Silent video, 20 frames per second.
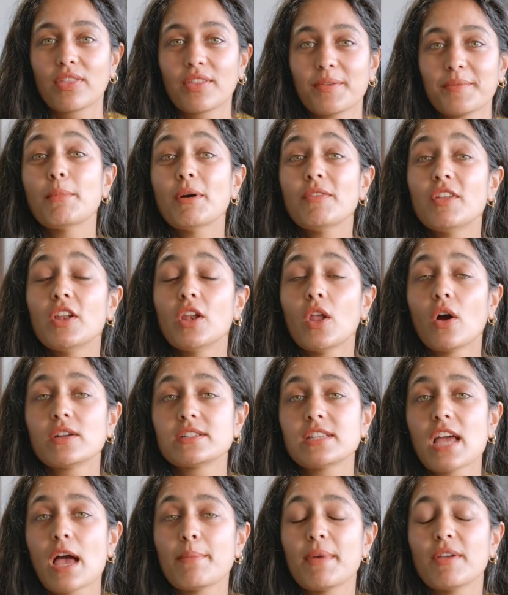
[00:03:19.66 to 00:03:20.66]
Some of the
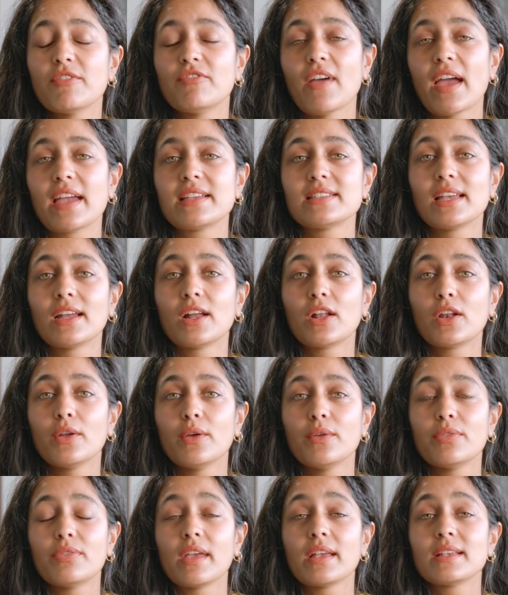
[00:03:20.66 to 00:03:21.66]
long-term effects
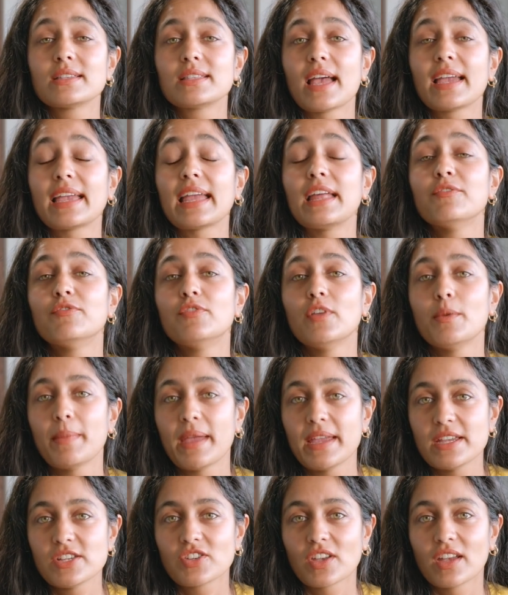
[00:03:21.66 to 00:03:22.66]
include things like
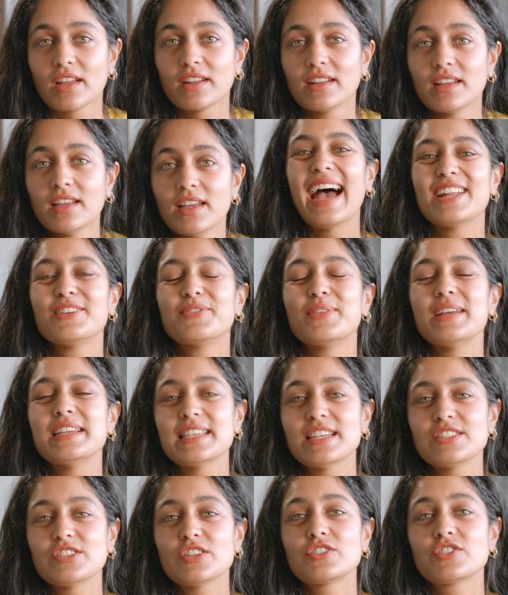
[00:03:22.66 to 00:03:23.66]
inflammation, and
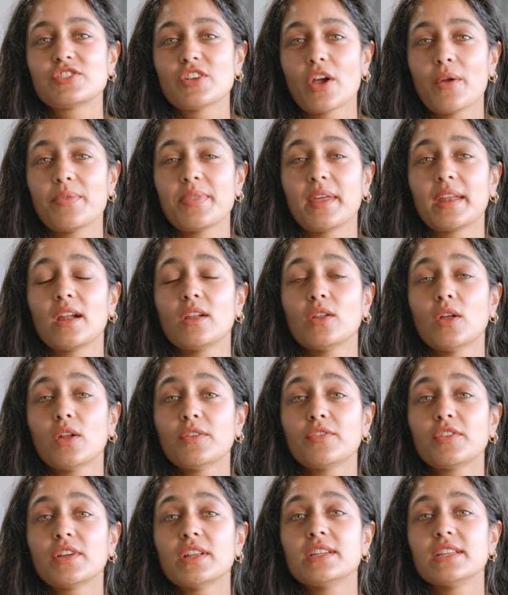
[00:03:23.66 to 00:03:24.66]
research has shown that a lot
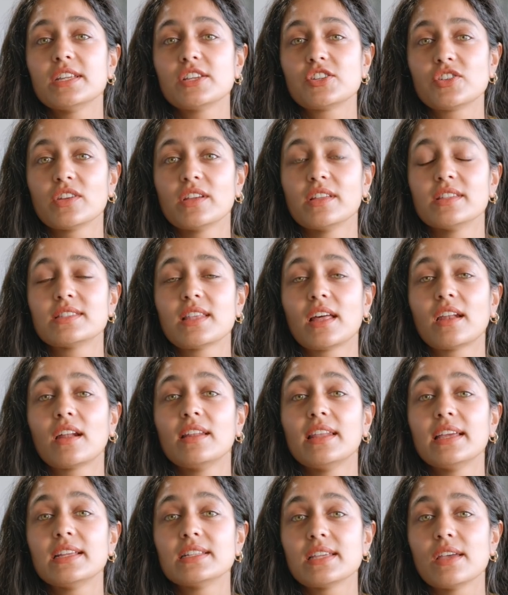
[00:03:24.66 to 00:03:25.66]
of conditions that are
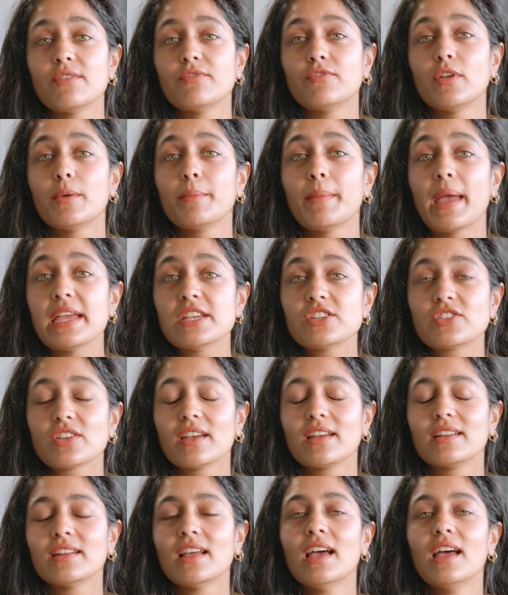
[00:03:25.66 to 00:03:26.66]
linked to
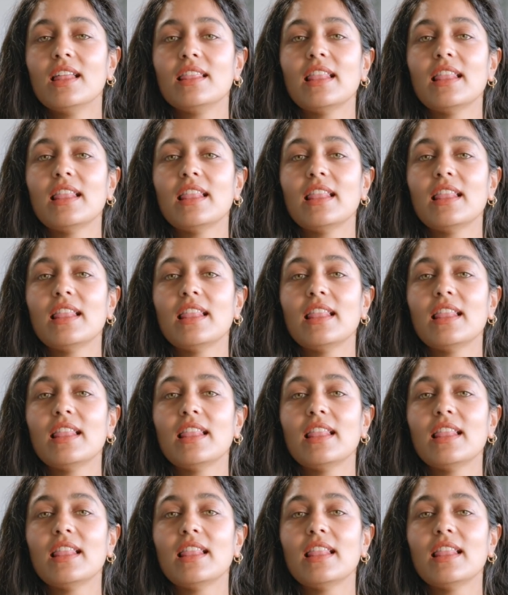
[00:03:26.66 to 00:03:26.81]
inflammation,